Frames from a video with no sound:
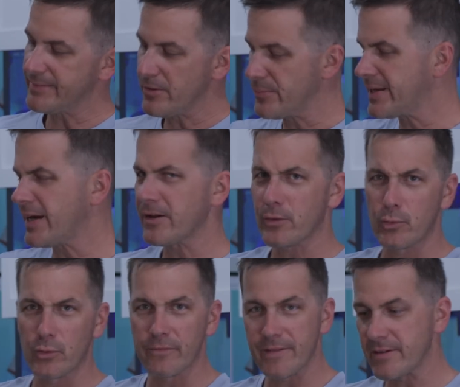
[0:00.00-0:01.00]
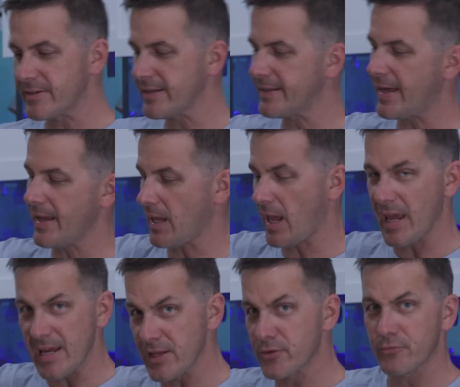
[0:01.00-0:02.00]
It'd be kind of cool if this said like
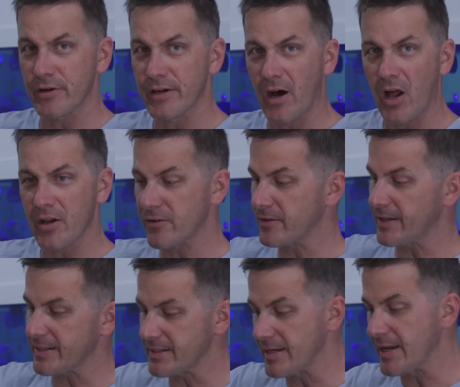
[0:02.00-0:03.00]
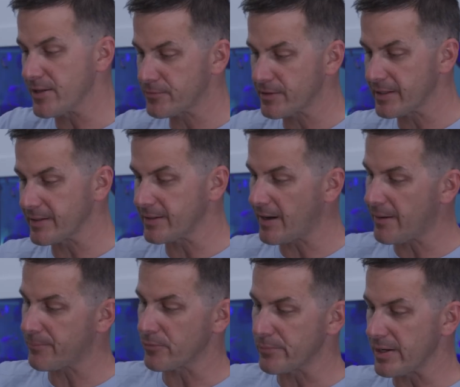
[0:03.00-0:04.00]
A3 on it or like the A3 lit
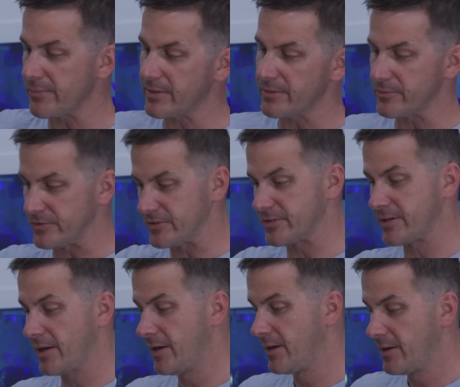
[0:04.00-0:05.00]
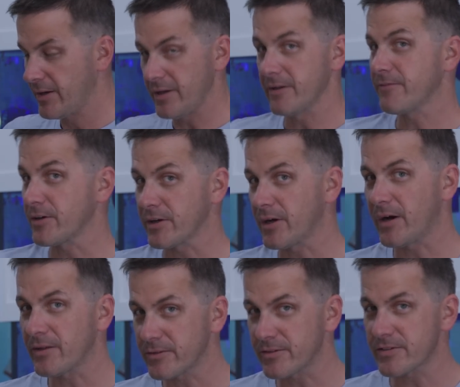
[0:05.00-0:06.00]
up or maybe it was a different
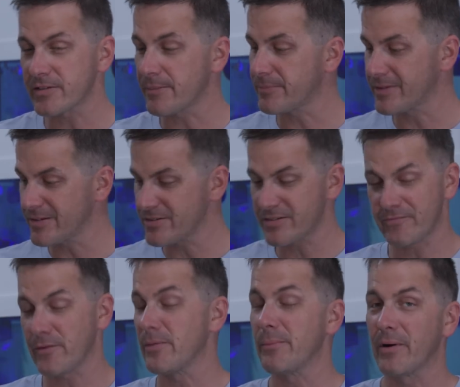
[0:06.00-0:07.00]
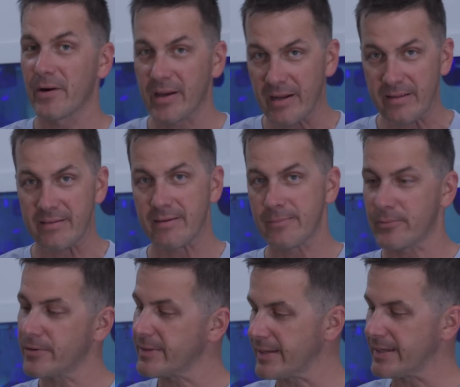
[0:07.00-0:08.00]
color or something just from a marketing
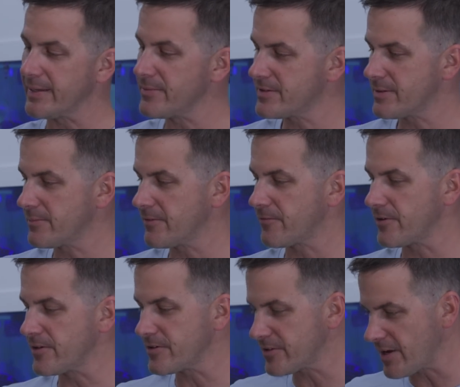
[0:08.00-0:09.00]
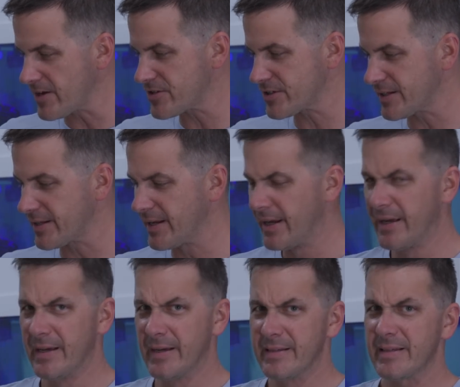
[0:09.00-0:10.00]
standpoint, like give me some differentiation.
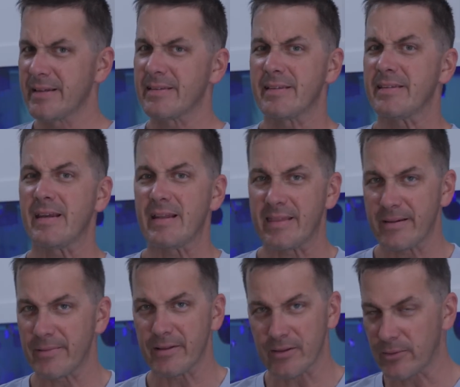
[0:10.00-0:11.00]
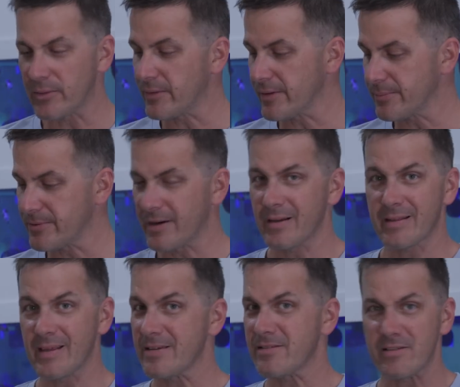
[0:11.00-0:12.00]
That doesn't say anything about the quality of the product.
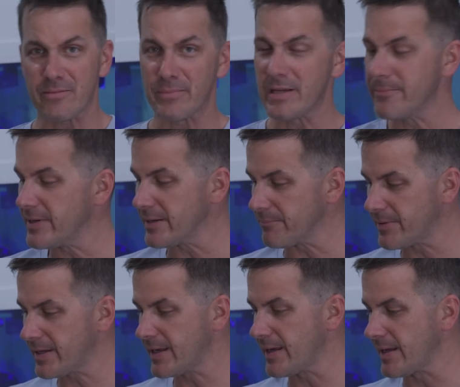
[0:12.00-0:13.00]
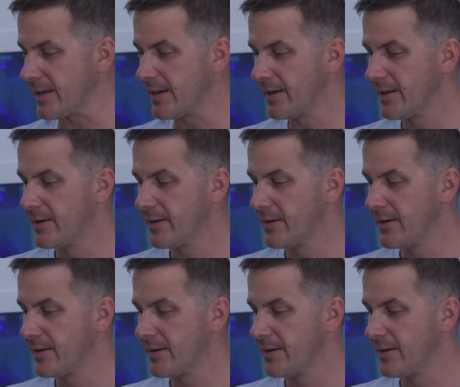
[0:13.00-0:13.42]
That's just me being picky.